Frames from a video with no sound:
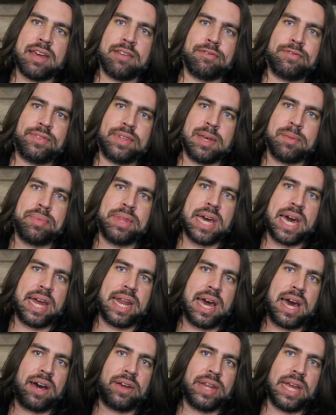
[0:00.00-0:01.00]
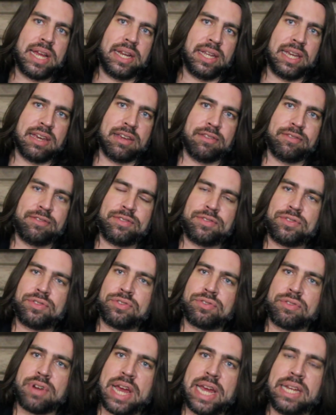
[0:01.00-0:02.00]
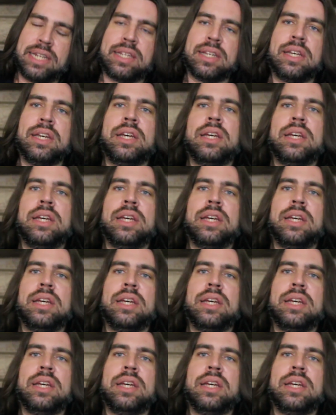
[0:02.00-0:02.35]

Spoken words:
and flip that out and get straight